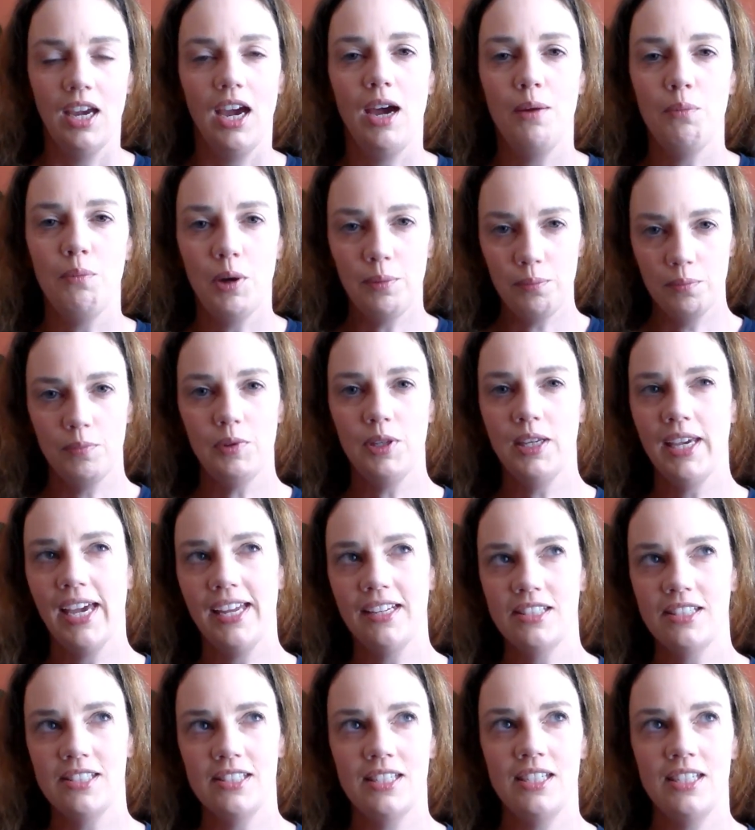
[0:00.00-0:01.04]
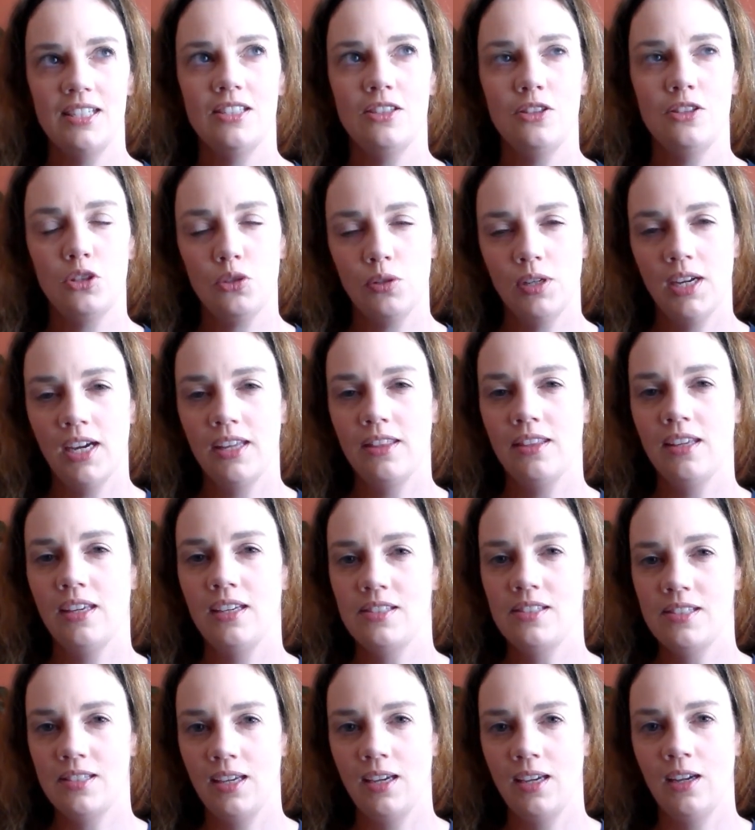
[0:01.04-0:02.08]
And when we get to season 3, I
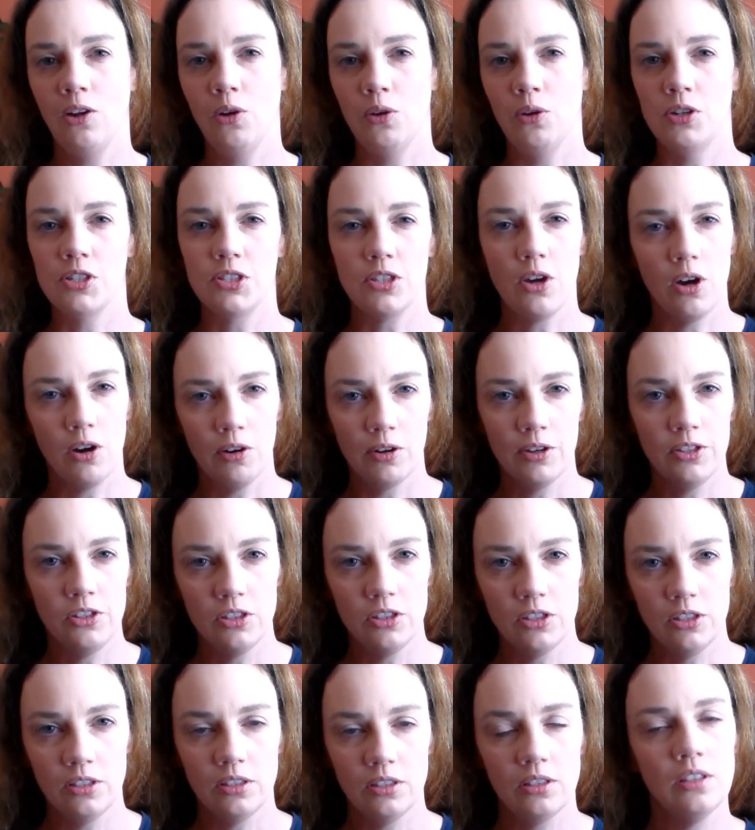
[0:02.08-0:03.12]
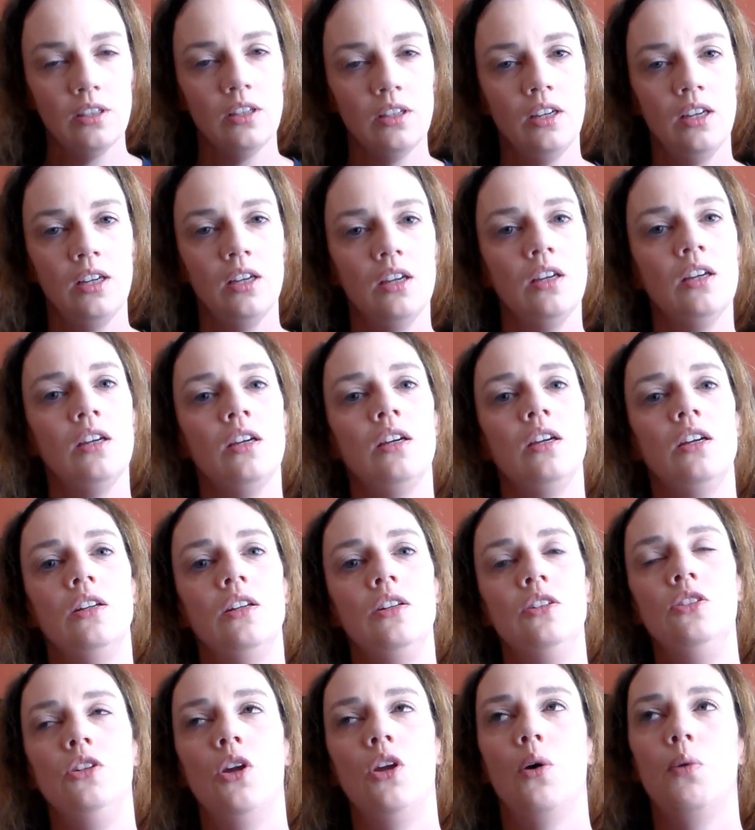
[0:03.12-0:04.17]
think seeing Laura's origin,
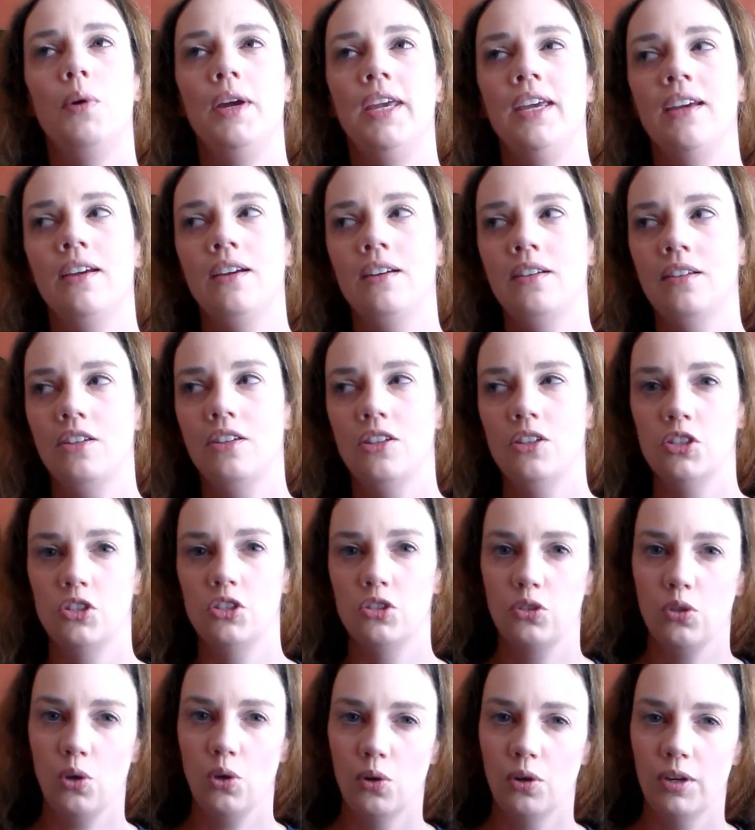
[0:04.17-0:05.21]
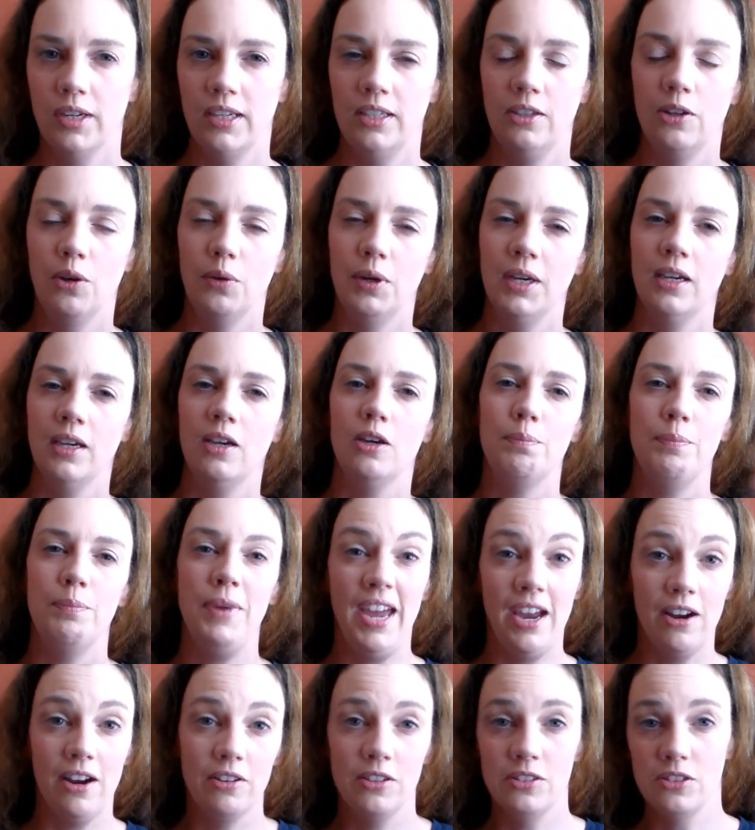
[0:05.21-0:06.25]
knowing her story, knowing her
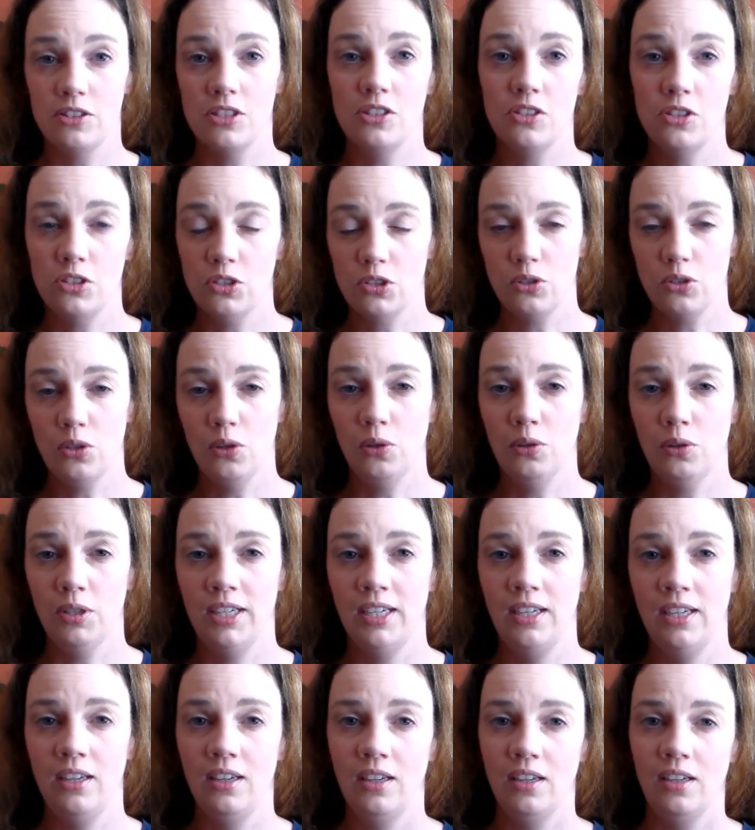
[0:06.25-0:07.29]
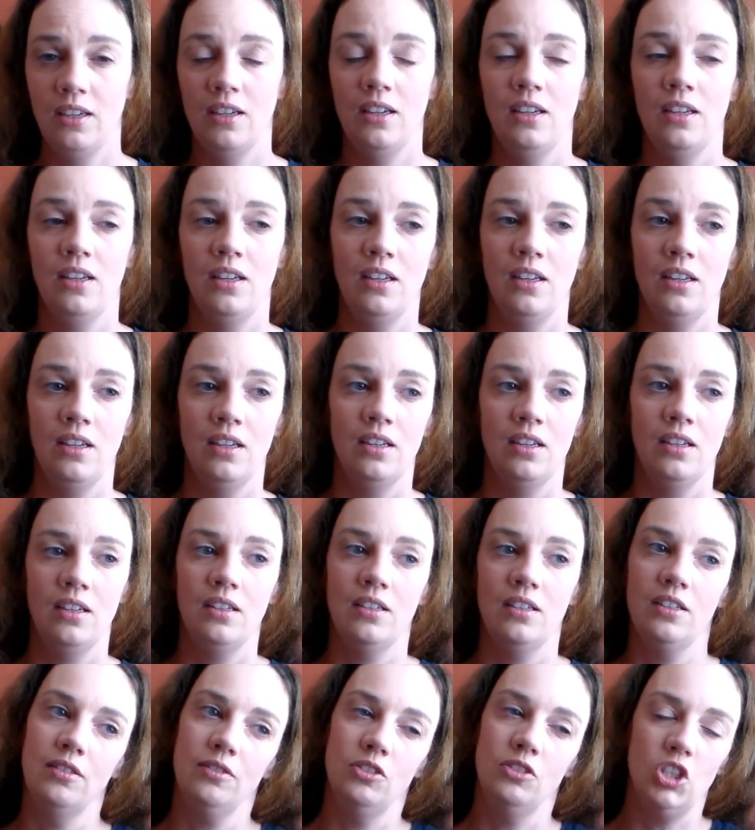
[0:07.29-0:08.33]
parents' story,
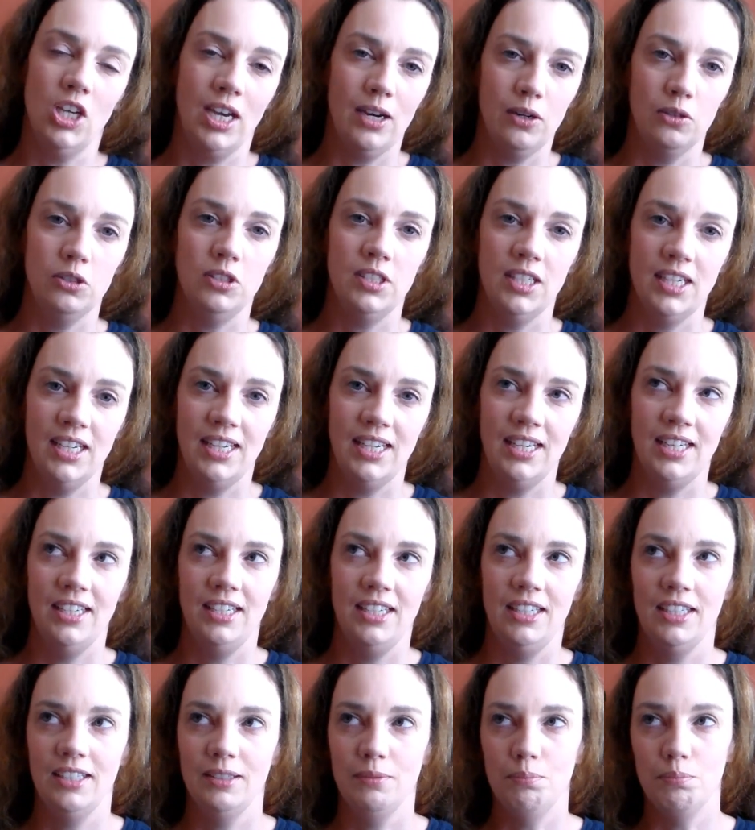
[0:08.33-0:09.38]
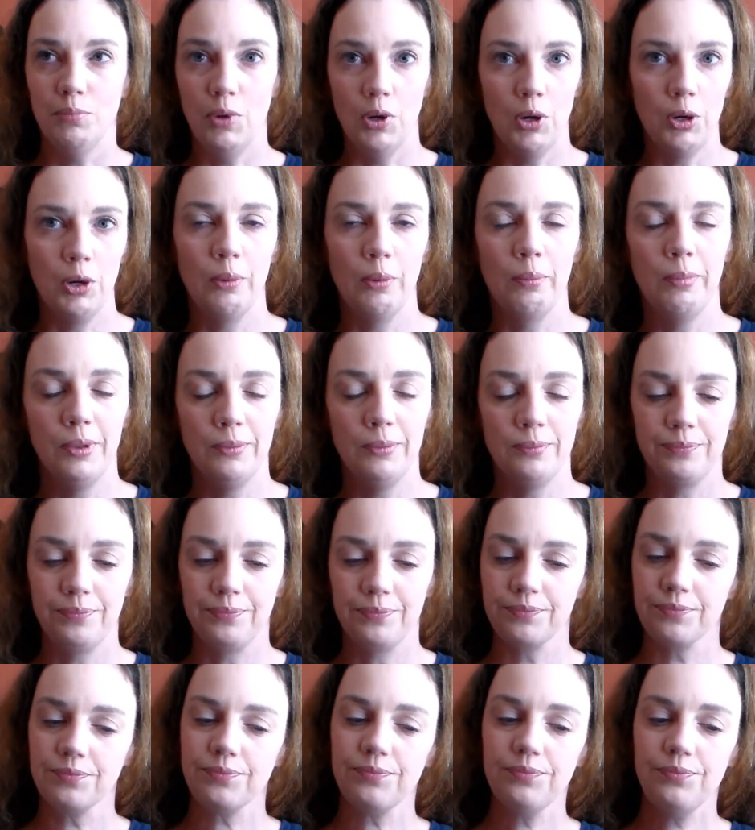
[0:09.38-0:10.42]
Jowday, Bob,
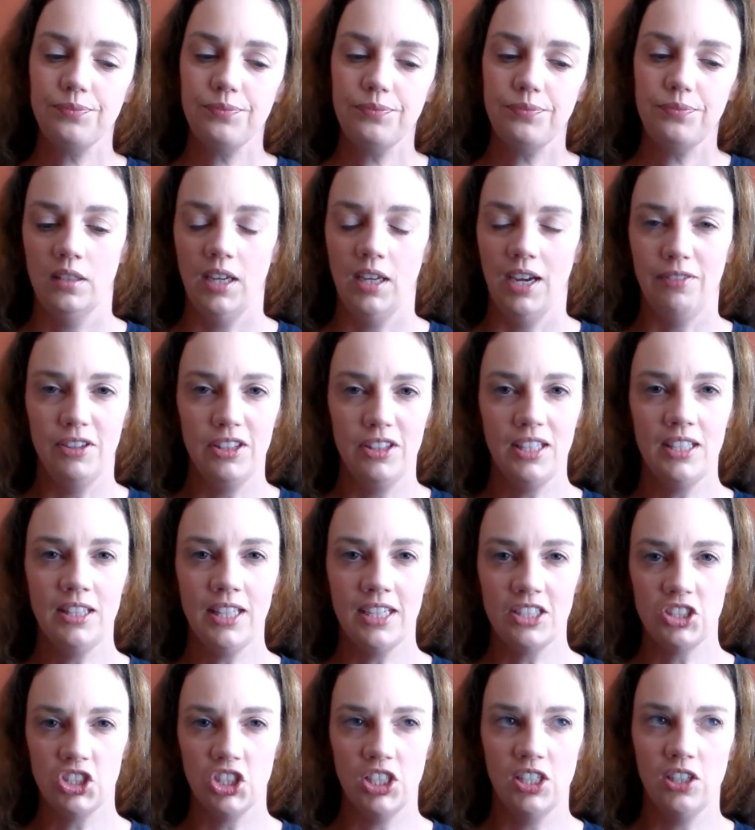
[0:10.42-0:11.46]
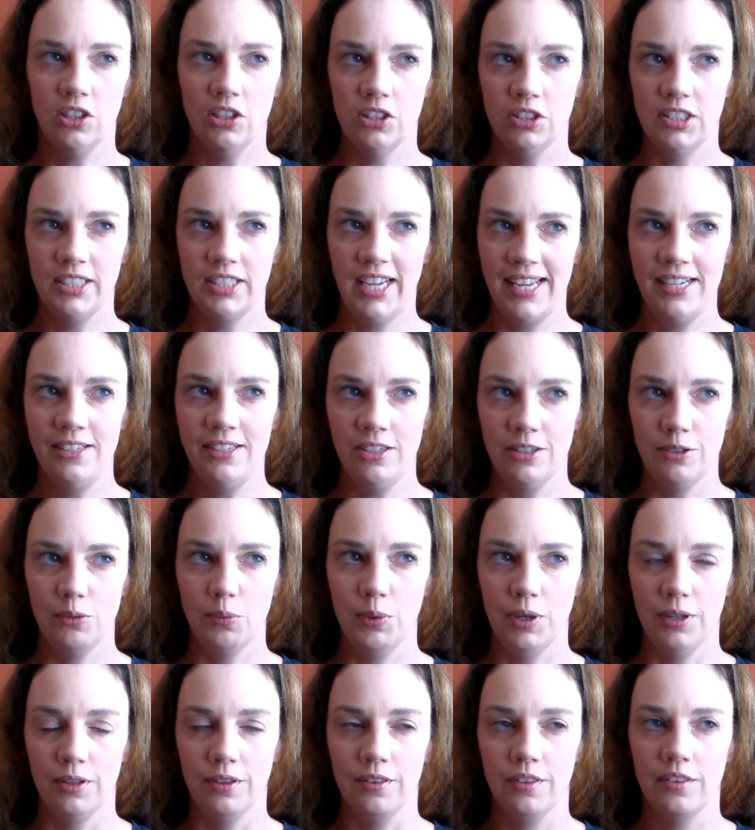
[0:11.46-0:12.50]
everything that she contended
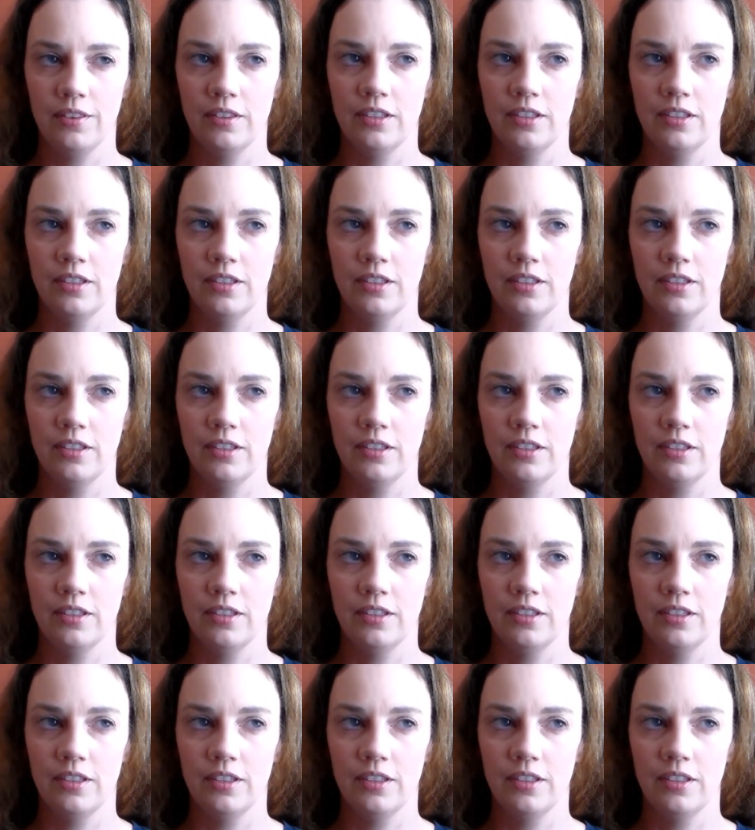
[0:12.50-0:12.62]
with,